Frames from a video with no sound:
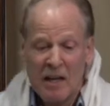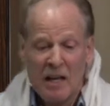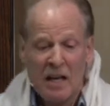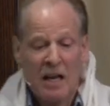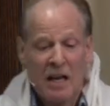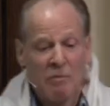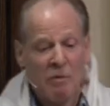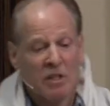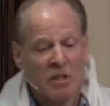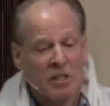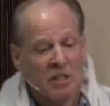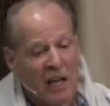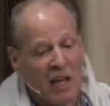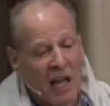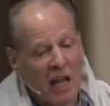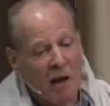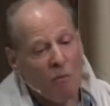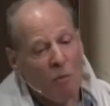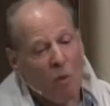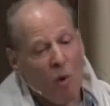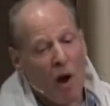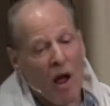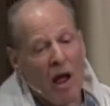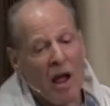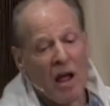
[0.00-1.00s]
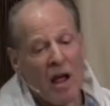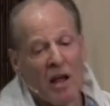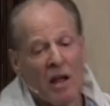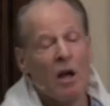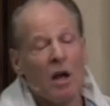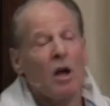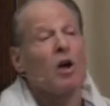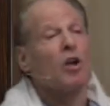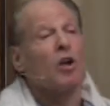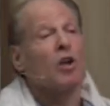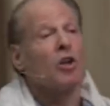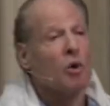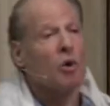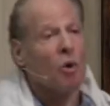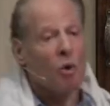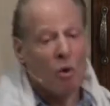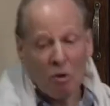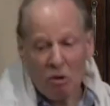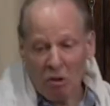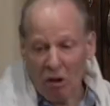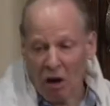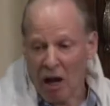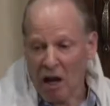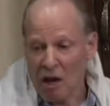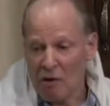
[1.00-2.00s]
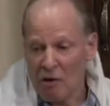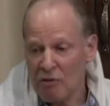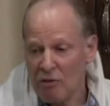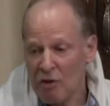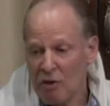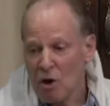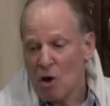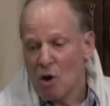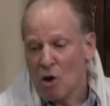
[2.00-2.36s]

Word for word: In the same way, your life